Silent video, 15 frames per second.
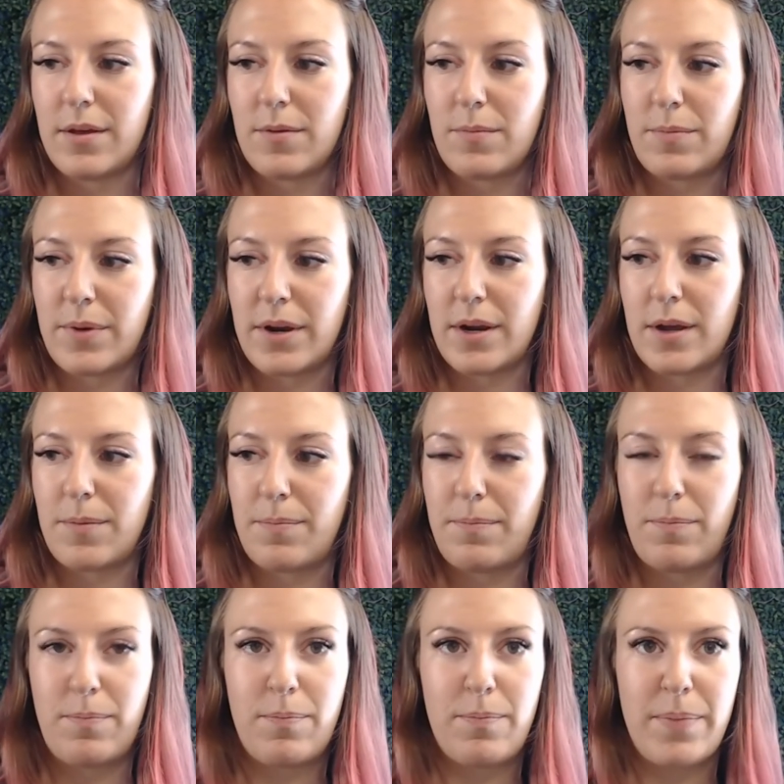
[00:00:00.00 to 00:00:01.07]
but a
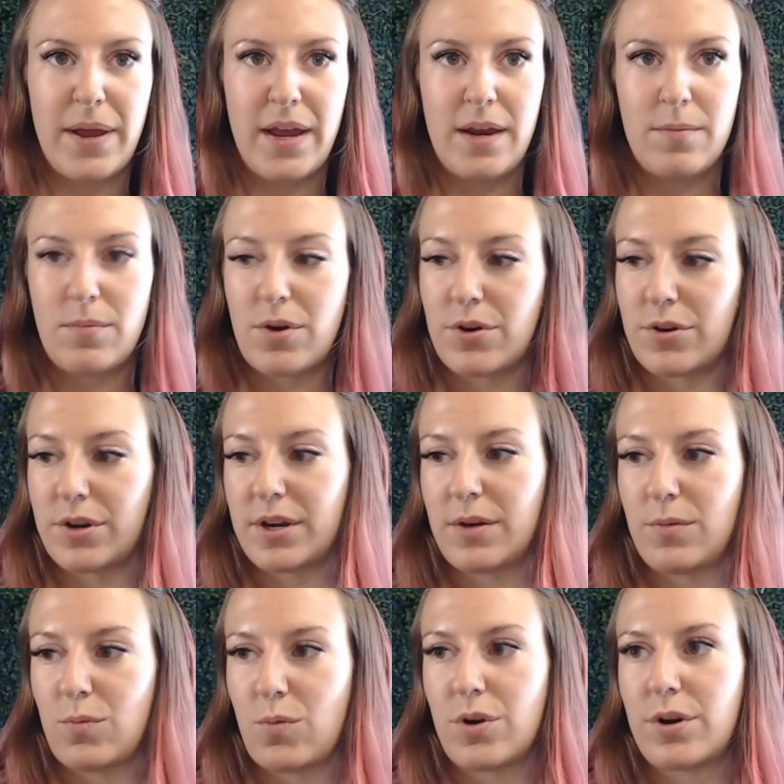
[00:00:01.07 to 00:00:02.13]
paint marker
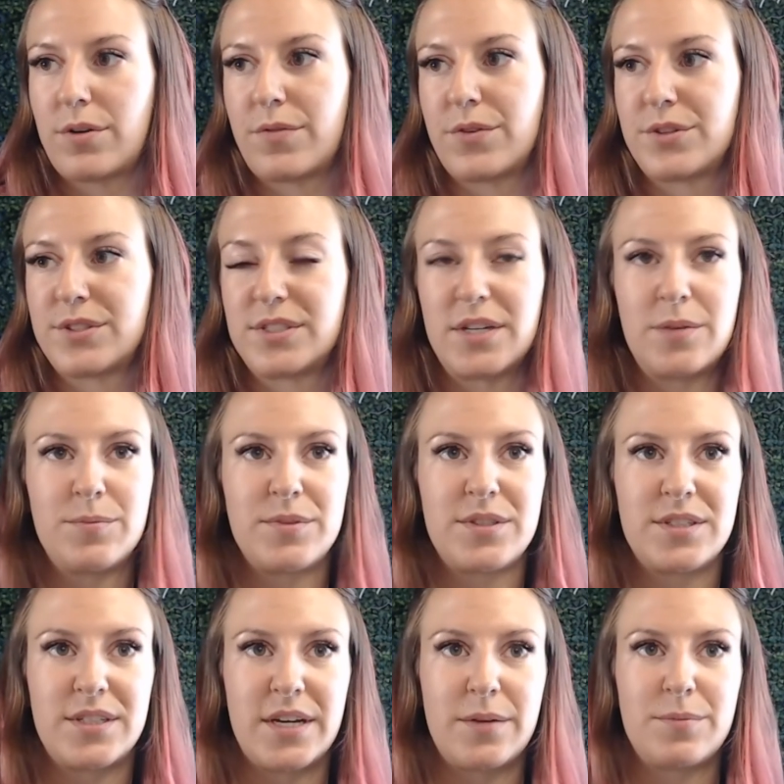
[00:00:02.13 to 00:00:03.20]
can work for some
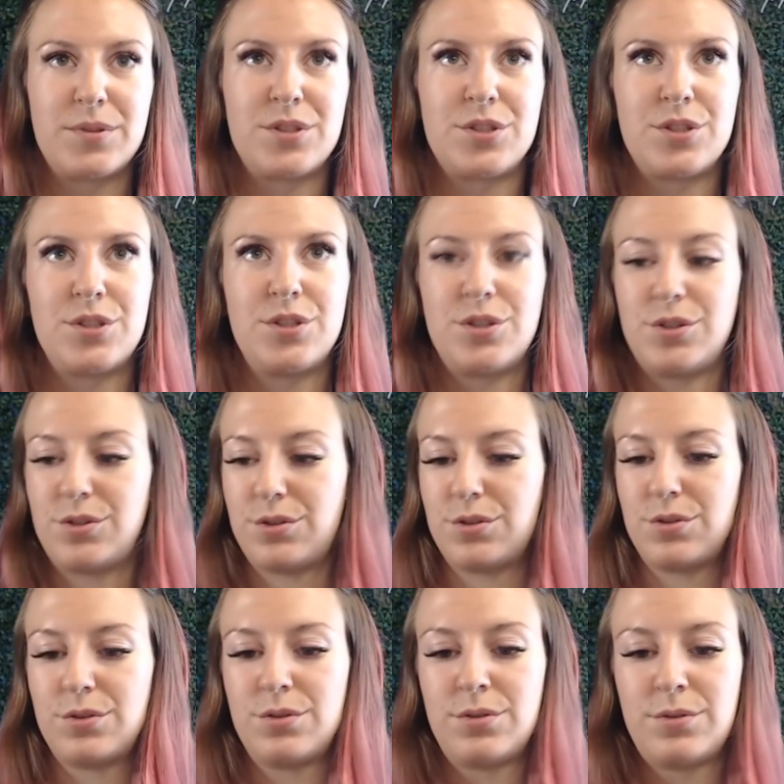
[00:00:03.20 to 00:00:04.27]
steps too.